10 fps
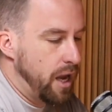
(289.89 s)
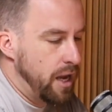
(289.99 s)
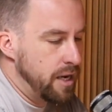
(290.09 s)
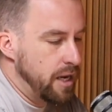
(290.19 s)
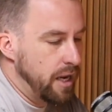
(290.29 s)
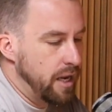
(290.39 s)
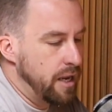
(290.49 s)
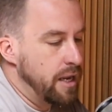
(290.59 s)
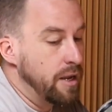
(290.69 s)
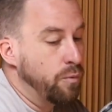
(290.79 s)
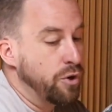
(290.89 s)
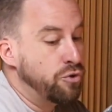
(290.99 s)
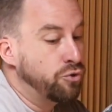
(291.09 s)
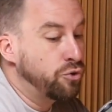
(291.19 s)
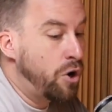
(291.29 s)
And what
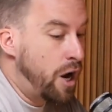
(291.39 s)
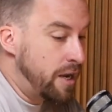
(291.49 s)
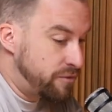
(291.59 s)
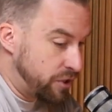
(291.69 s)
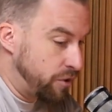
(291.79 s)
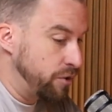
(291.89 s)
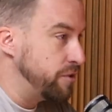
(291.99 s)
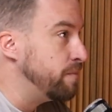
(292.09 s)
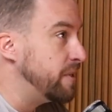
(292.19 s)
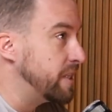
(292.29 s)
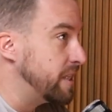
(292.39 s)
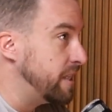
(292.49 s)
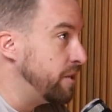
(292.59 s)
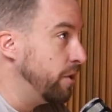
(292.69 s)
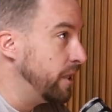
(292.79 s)
drives the growth of the business
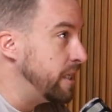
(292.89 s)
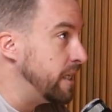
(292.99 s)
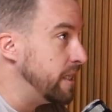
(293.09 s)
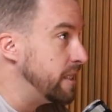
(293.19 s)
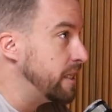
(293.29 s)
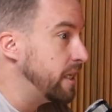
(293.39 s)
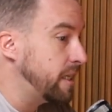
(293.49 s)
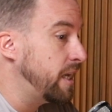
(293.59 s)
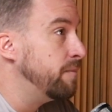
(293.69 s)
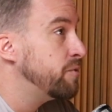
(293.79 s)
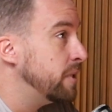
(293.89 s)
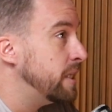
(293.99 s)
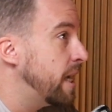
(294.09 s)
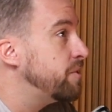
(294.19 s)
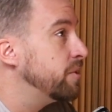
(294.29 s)
in the early years comes really
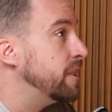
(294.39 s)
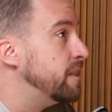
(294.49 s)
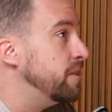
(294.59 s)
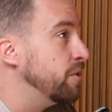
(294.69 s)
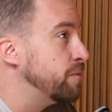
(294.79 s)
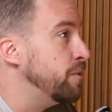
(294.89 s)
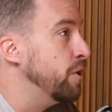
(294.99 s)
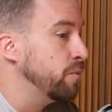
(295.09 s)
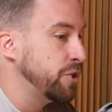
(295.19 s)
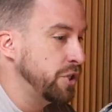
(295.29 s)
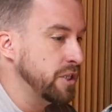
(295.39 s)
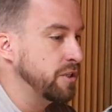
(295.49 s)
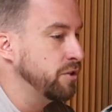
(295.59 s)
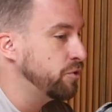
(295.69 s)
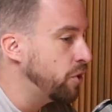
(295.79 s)
naturally to the entrepreneur, which
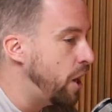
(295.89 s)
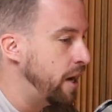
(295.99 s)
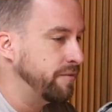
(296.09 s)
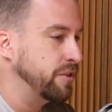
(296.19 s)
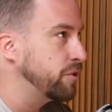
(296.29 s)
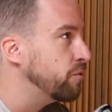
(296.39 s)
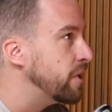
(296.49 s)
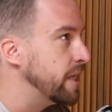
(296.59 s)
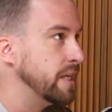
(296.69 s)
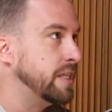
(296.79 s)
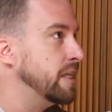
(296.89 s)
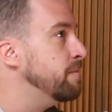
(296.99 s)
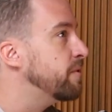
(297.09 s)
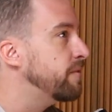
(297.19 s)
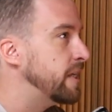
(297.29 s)
is drive, it's grit, it's
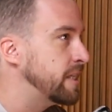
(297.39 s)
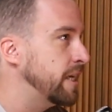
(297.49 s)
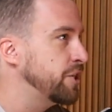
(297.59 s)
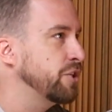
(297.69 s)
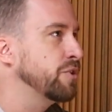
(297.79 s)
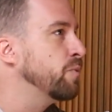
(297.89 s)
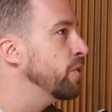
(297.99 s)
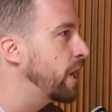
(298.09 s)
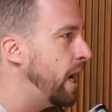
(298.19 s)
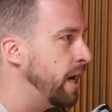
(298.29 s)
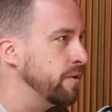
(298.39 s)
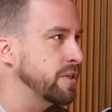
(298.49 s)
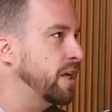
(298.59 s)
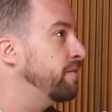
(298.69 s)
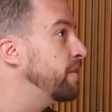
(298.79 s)
improvisation, it's work harder,
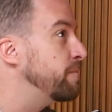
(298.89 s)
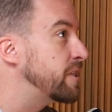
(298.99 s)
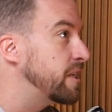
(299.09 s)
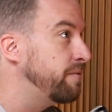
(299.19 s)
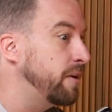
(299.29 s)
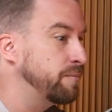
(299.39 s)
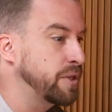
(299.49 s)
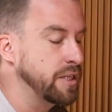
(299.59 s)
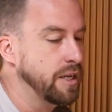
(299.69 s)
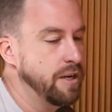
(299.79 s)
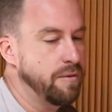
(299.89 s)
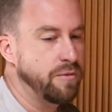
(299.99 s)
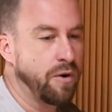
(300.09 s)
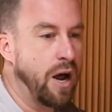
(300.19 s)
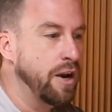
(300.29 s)
it's cover up the stuff up. So
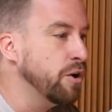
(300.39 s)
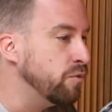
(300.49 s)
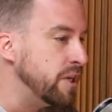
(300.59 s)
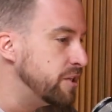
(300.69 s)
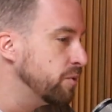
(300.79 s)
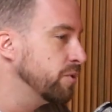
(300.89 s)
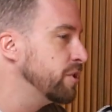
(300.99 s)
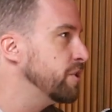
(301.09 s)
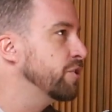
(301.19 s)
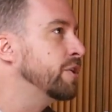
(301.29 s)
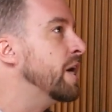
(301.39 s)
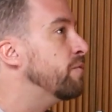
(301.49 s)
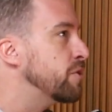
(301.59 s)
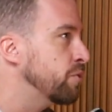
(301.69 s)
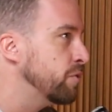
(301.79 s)
there are no resources, so get
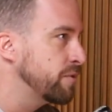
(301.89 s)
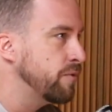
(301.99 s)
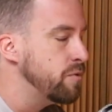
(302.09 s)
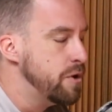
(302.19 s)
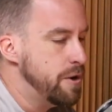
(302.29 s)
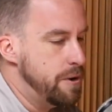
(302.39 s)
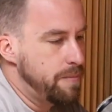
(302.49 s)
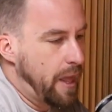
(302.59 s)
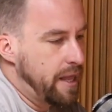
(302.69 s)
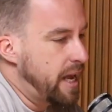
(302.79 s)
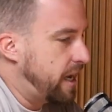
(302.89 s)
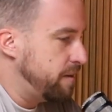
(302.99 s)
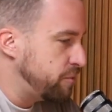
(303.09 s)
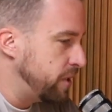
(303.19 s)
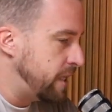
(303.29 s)
resourceful. And that
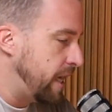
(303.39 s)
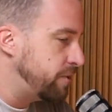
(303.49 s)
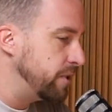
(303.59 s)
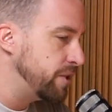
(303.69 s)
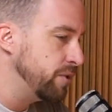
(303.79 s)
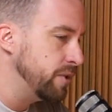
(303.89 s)
comes really naturally to